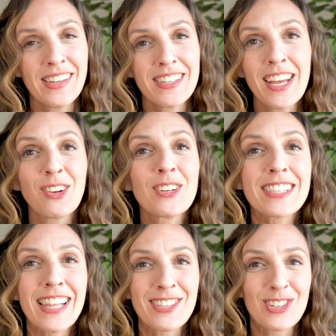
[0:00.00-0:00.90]
Terence
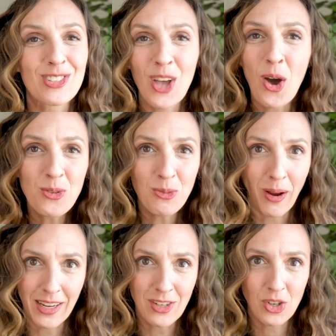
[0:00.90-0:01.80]
Lester's own writing